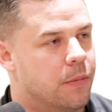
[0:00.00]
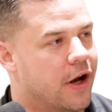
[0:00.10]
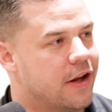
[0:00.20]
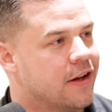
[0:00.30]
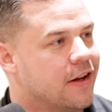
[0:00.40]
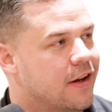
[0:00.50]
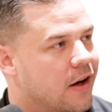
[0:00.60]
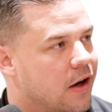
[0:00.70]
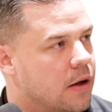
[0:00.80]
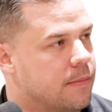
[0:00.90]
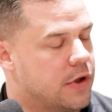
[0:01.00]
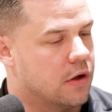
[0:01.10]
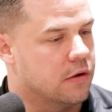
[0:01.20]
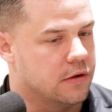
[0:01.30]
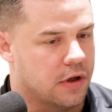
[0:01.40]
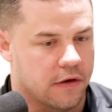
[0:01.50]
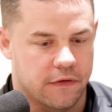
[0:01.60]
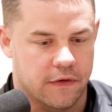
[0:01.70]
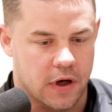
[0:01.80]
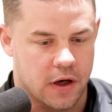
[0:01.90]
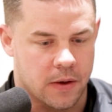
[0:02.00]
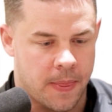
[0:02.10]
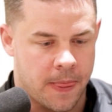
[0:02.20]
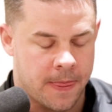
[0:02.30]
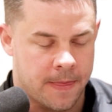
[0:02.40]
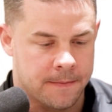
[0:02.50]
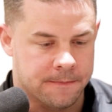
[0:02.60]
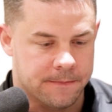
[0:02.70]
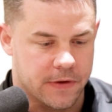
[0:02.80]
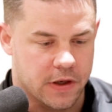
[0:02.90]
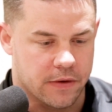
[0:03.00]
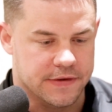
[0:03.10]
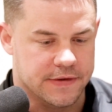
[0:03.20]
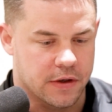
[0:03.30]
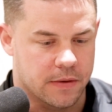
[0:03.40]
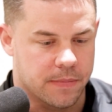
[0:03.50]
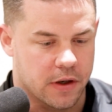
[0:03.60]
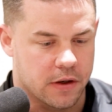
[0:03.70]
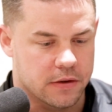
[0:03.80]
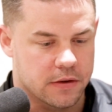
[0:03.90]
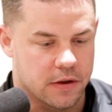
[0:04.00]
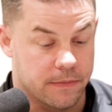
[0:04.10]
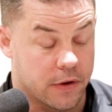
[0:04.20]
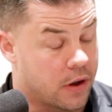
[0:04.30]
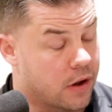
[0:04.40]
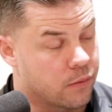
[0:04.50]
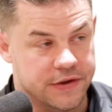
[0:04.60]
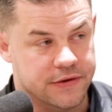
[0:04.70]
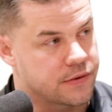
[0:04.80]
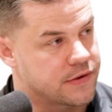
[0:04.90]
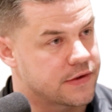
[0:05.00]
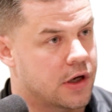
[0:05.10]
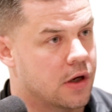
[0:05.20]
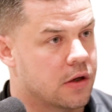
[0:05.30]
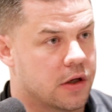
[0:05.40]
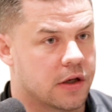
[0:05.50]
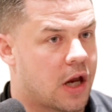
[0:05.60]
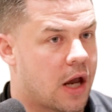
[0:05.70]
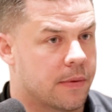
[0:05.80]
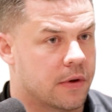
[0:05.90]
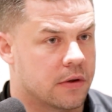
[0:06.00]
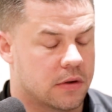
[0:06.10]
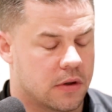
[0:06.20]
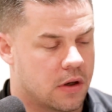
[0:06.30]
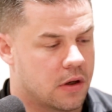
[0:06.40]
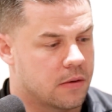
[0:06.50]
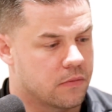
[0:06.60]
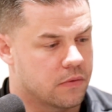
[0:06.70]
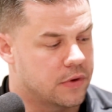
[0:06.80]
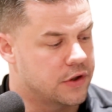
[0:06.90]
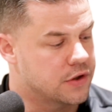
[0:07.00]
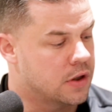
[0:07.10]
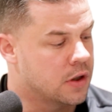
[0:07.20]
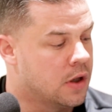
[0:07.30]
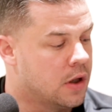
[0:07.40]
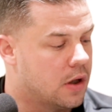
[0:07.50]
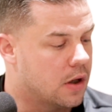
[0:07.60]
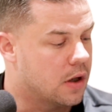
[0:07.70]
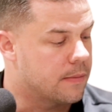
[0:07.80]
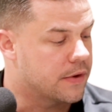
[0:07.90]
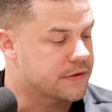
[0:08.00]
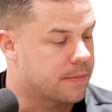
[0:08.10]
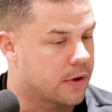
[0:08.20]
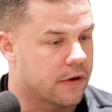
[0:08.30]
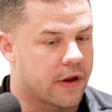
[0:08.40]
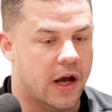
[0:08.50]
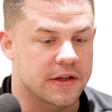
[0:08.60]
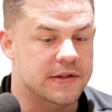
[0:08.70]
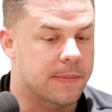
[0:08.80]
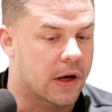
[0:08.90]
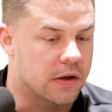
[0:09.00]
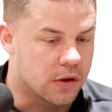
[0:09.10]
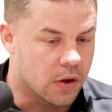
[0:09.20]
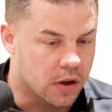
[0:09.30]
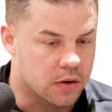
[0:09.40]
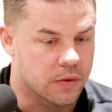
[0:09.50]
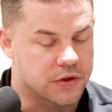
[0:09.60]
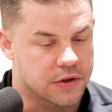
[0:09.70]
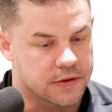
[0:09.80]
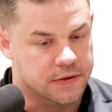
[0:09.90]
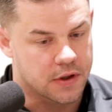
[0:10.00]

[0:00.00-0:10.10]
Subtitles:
But, if, that's the good part. There are resources here in the capital region. Also part of the hotspot New York, which is